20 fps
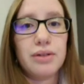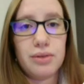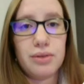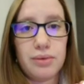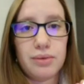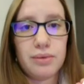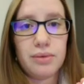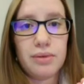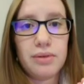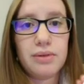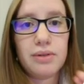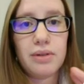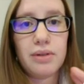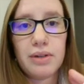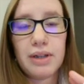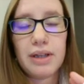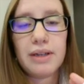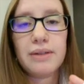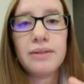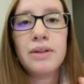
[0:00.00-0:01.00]
the truth,
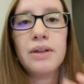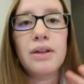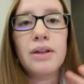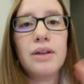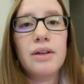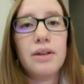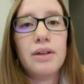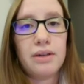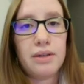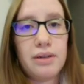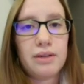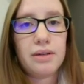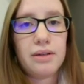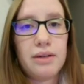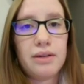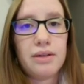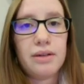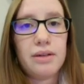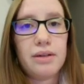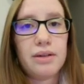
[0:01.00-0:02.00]
okay?
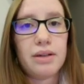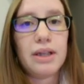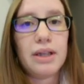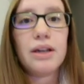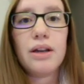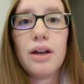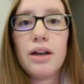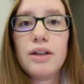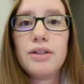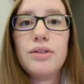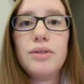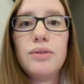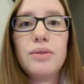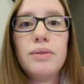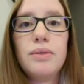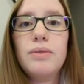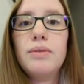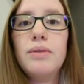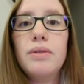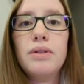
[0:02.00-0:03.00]
Let God
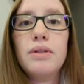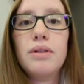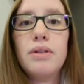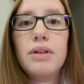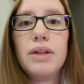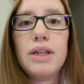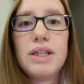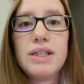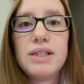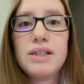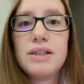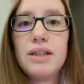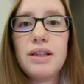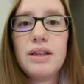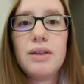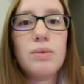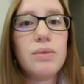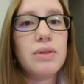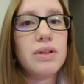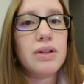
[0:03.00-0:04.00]
do his
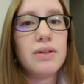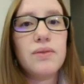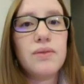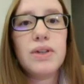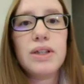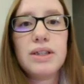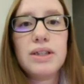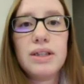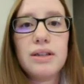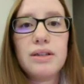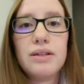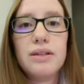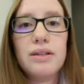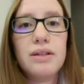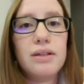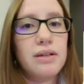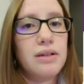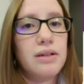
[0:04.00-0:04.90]
thing with convicting,